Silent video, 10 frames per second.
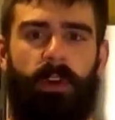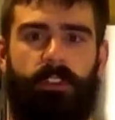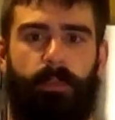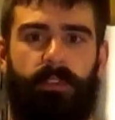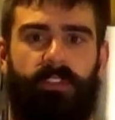want
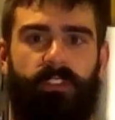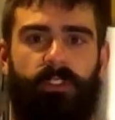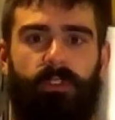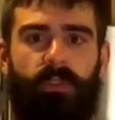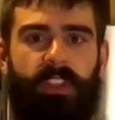to
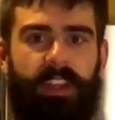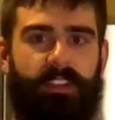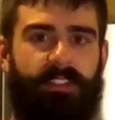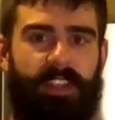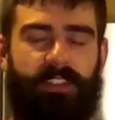pursue
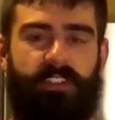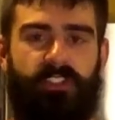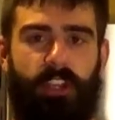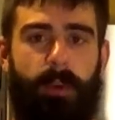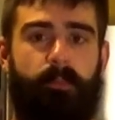things in the
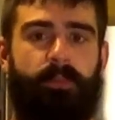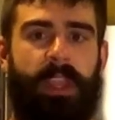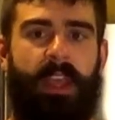gym,